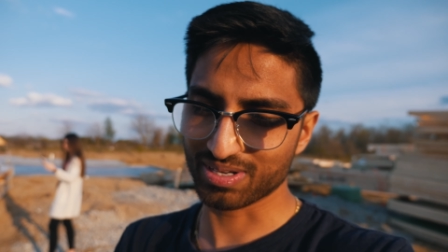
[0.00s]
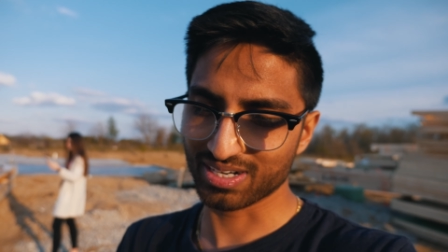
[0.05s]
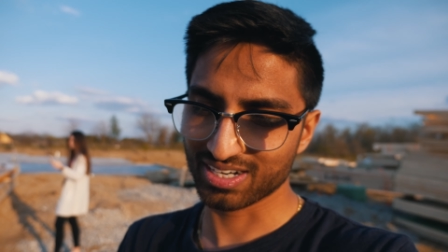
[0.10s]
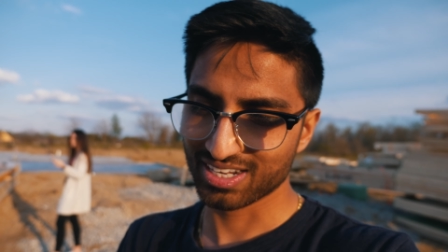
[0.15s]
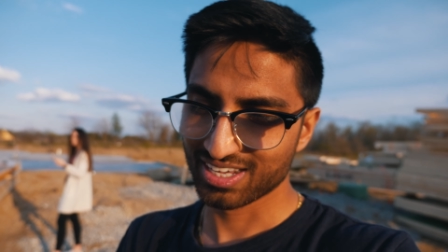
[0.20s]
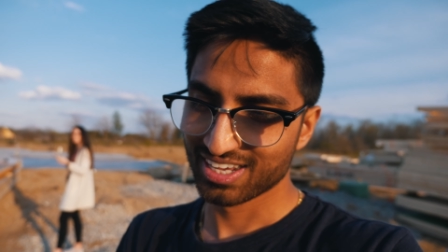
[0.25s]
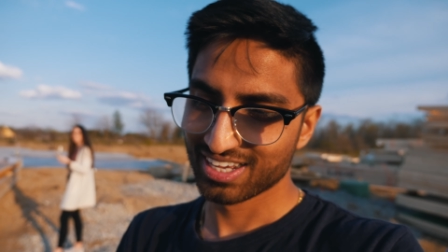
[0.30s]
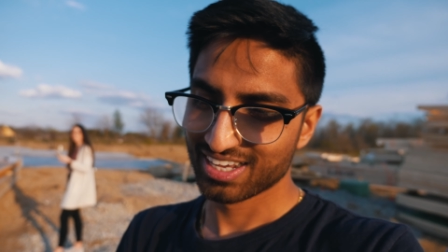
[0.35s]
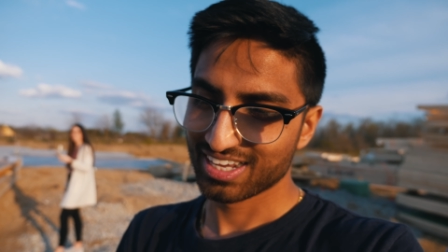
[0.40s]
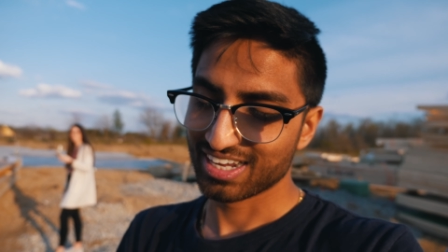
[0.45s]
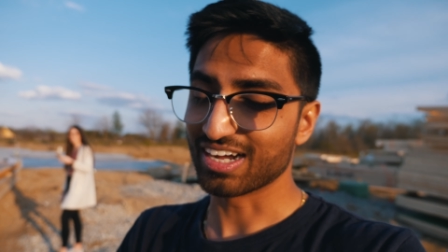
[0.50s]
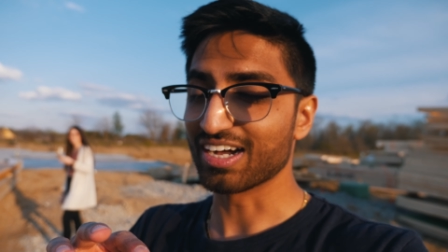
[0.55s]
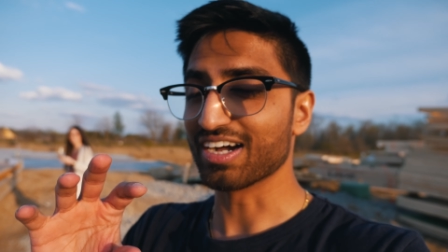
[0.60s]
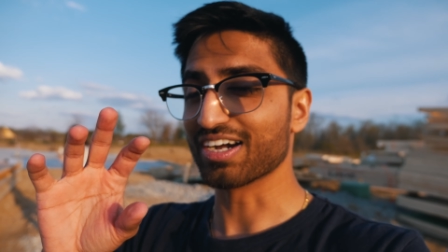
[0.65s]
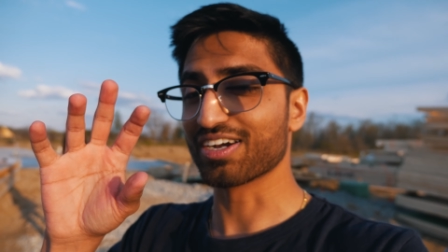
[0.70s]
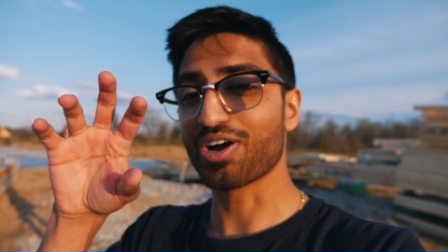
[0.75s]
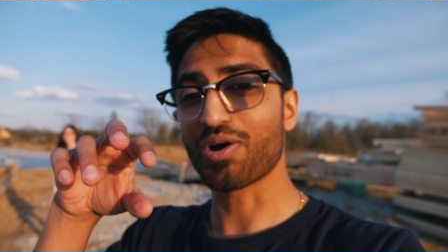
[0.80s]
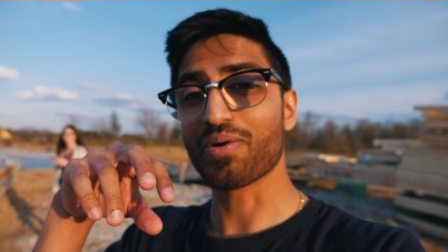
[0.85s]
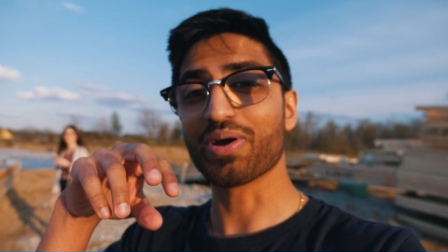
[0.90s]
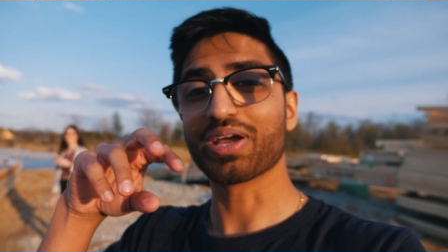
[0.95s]
And
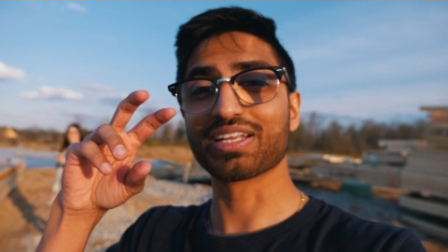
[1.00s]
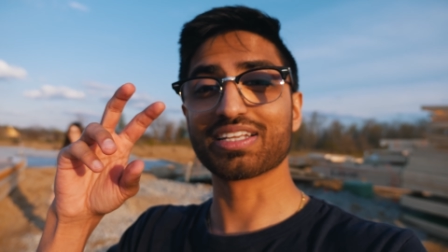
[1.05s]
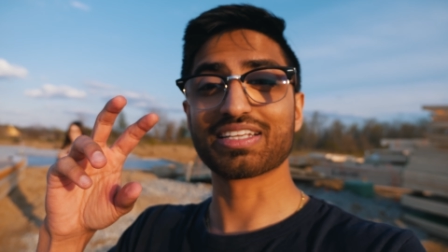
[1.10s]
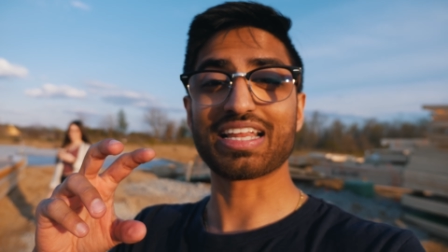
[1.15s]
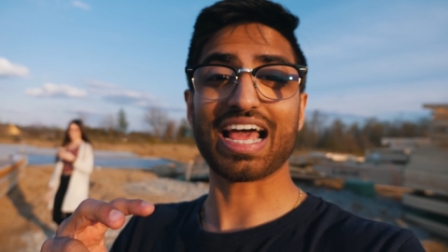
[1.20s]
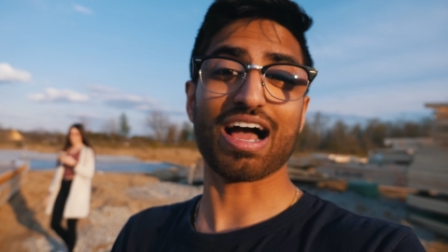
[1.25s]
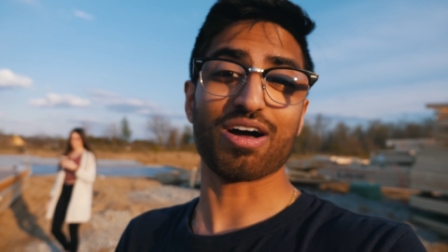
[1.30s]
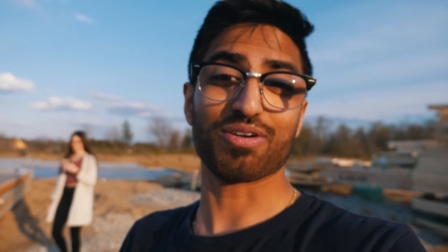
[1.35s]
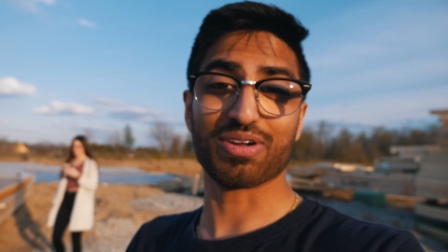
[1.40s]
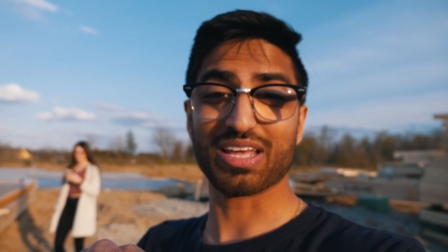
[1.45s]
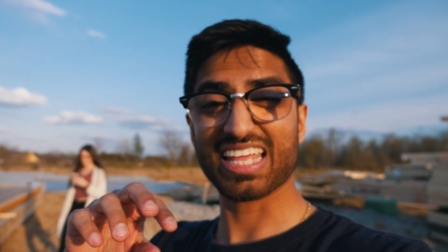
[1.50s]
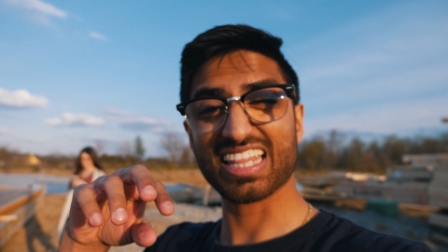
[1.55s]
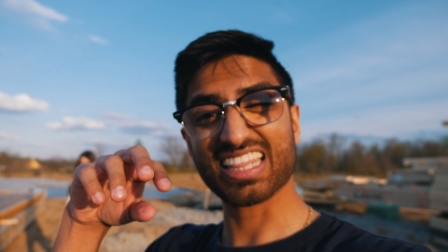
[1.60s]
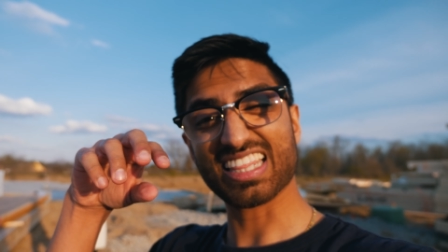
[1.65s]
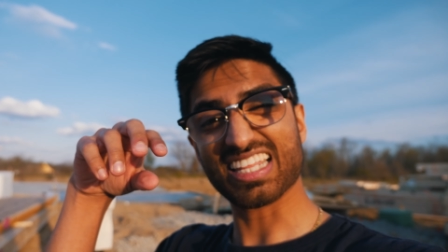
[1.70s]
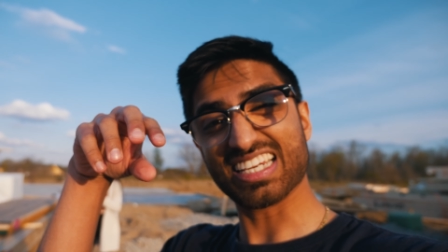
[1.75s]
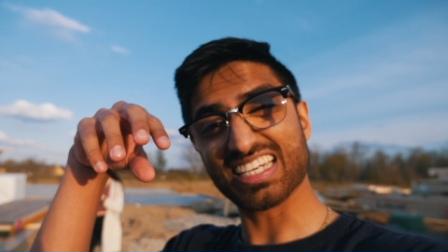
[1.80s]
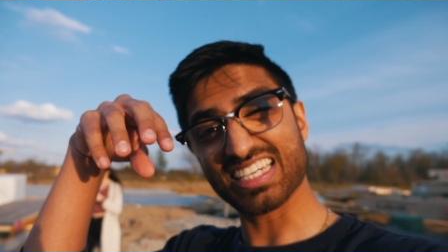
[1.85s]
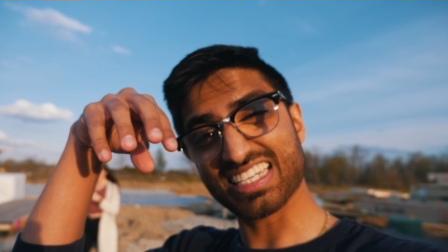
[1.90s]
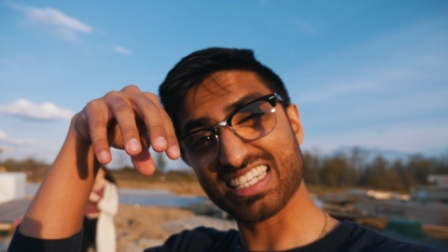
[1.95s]
uh, going down
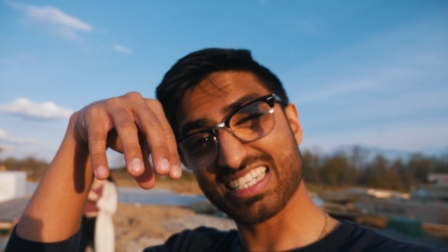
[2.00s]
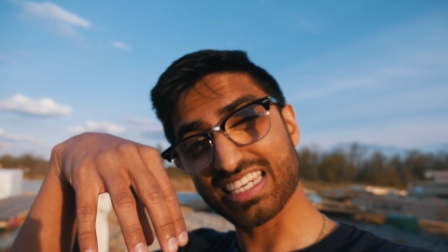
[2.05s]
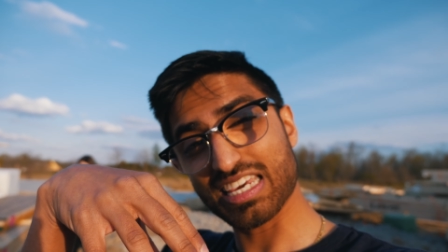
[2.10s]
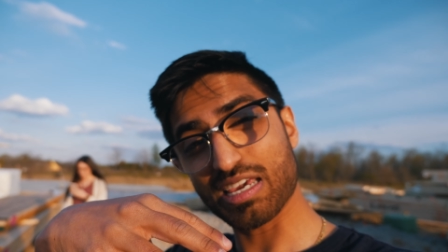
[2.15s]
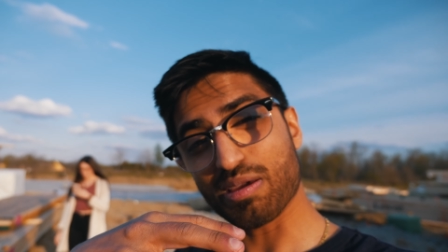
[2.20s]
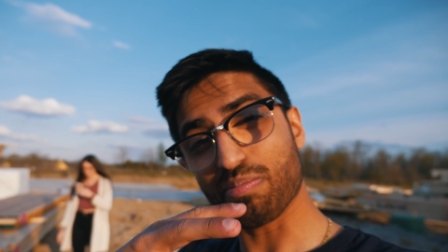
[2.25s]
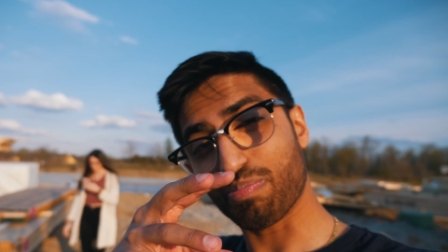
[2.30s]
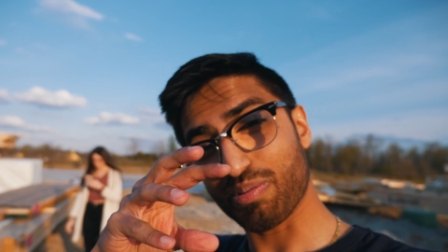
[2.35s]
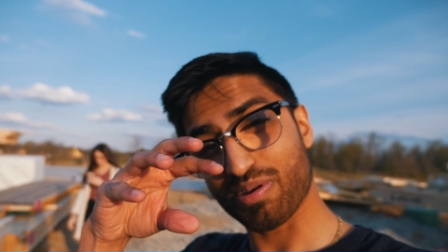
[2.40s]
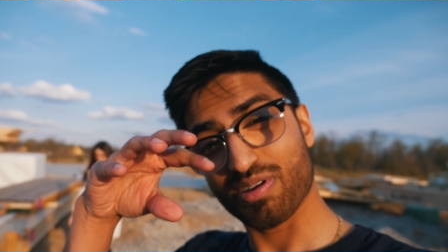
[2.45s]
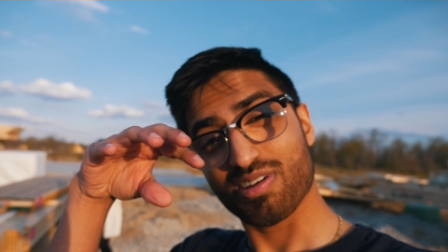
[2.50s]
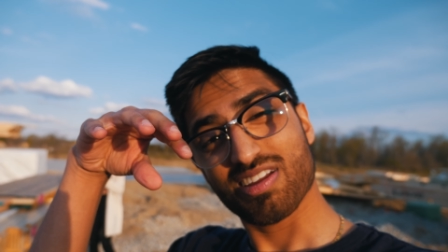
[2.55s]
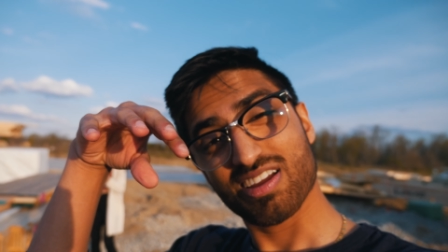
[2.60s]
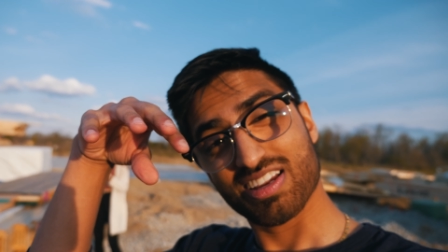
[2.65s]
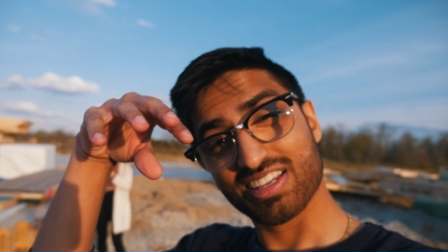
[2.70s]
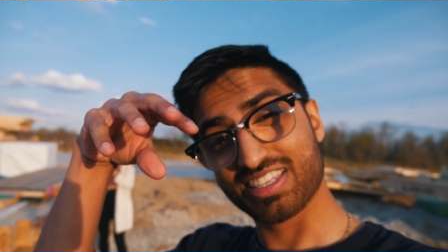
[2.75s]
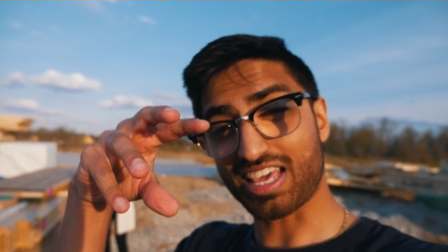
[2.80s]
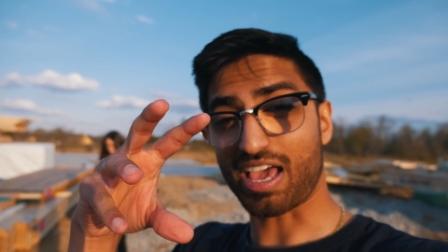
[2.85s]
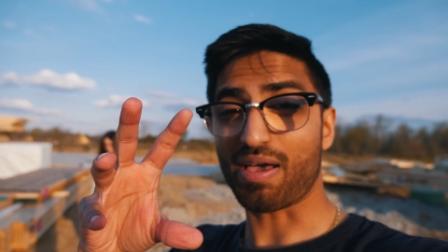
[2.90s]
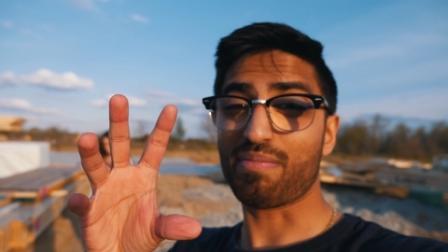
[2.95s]
in the deep
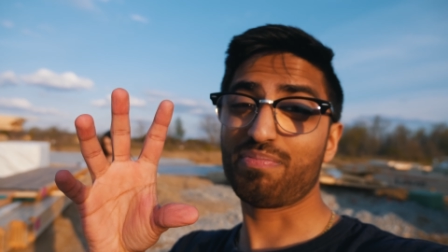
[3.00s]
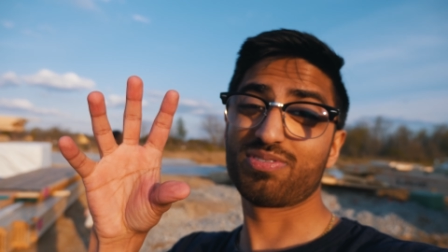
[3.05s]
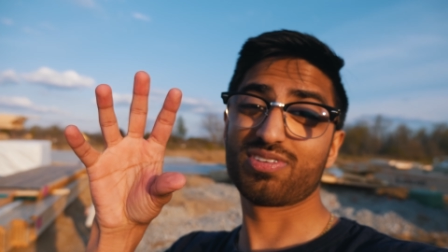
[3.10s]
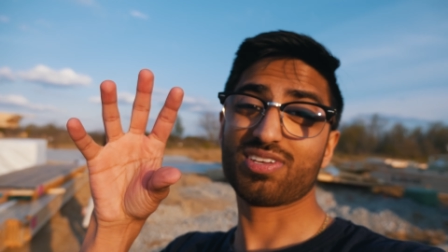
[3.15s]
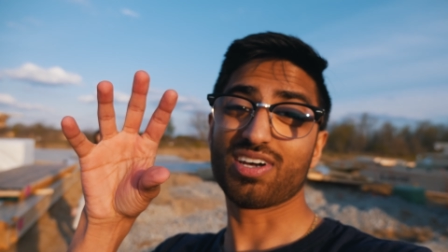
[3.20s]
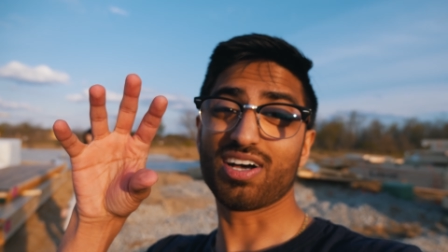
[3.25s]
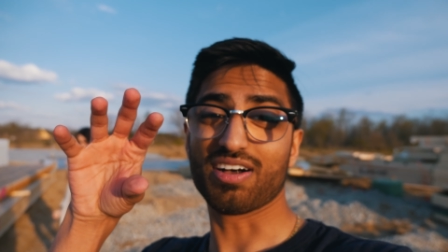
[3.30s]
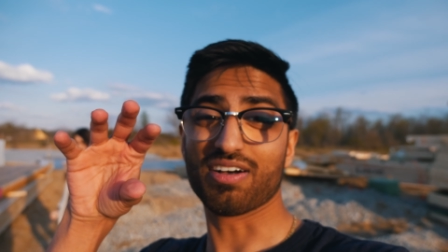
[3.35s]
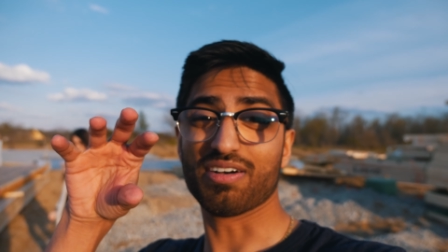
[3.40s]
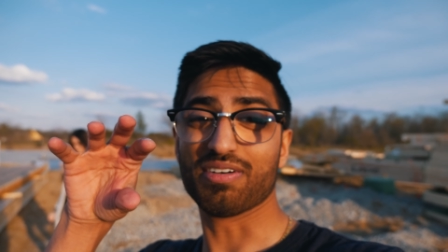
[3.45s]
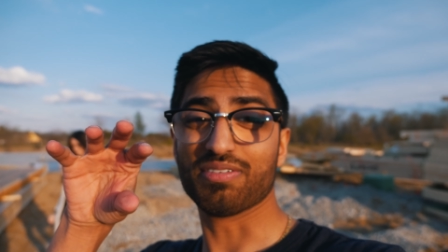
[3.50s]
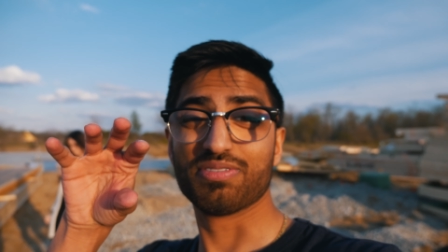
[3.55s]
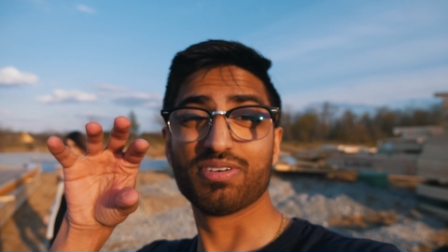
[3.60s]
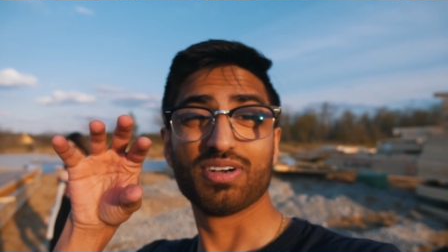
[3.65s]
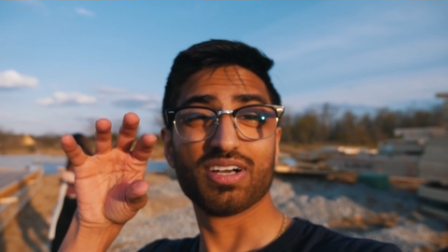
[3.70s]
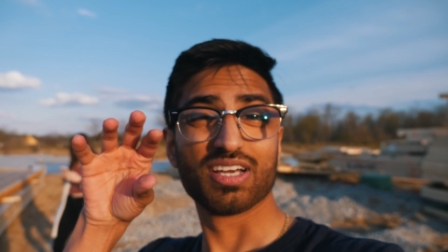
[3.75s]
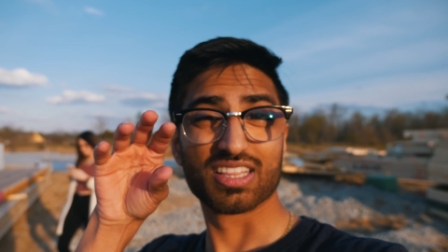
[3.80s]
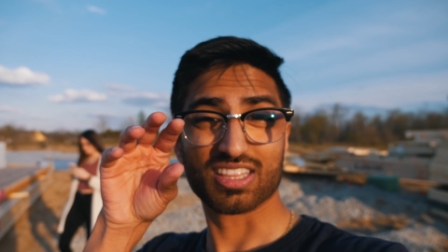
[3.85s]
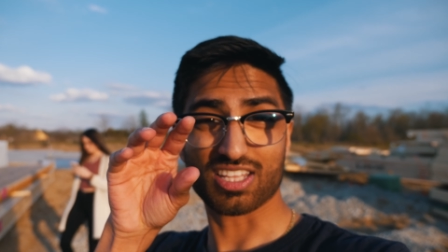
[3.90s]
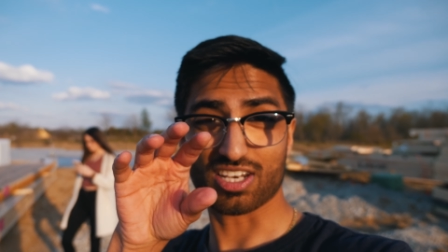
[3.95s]
depths
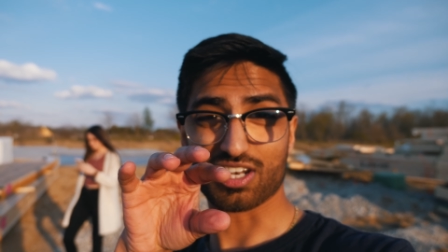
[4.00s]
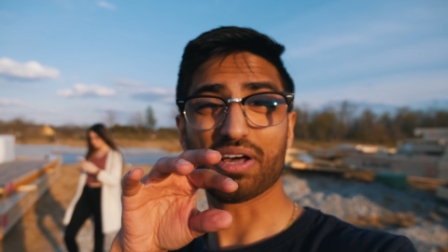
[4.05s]
of the